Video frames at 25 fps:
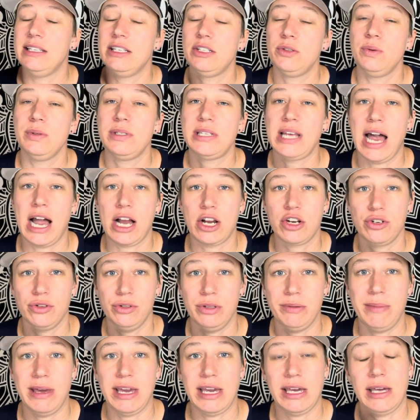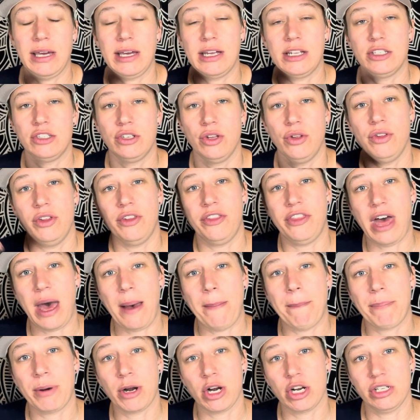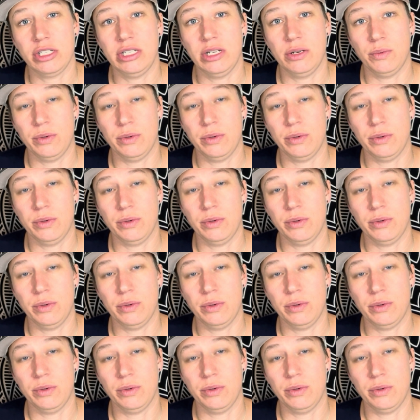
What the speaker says: was actually making it so that person